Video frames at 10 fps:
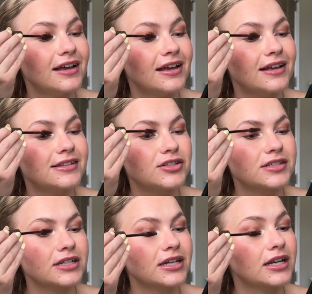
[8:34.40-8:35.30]
It's just
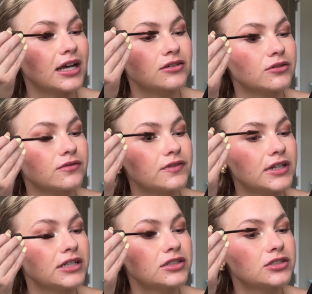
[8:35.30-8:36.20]
like a natural
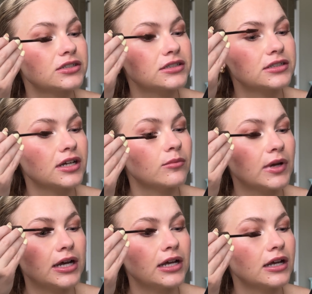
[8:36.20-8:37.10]
finish. It's not
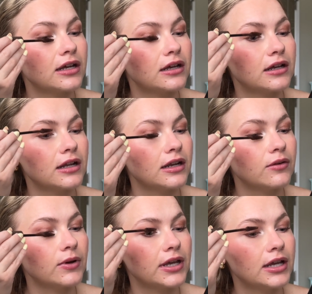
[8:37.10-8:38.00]
matte in any
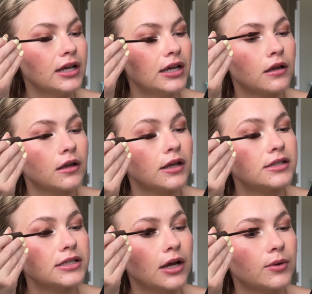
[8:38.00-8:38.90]
way. It's
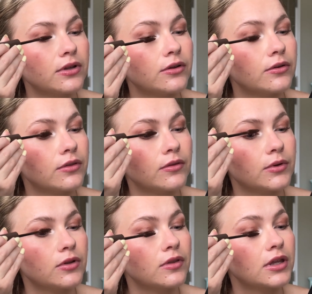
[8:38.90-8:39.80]
not when
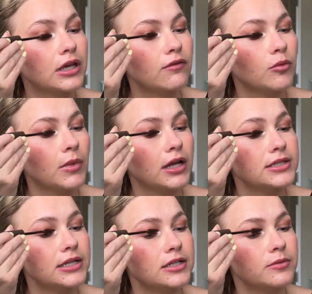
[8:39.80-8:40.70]
you think of a matte
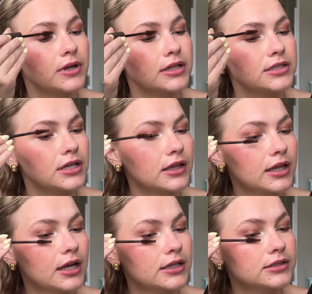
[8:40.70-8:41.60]
setting spray, it's not
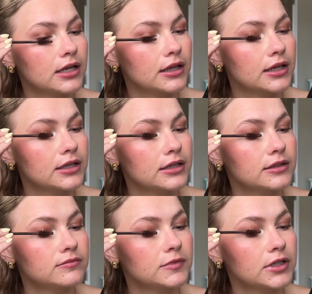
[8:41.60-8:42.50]
that. It's not like
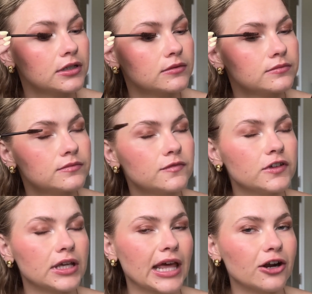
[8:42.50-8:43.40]
gonna feel
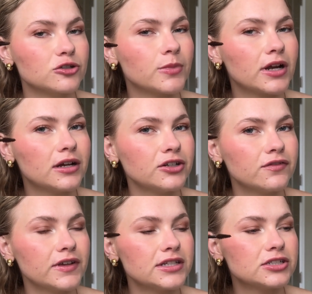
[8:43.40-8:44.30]
like hairspray on your
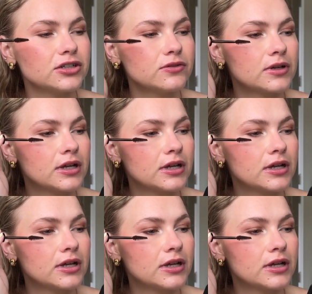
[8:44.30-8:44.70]
face, you know?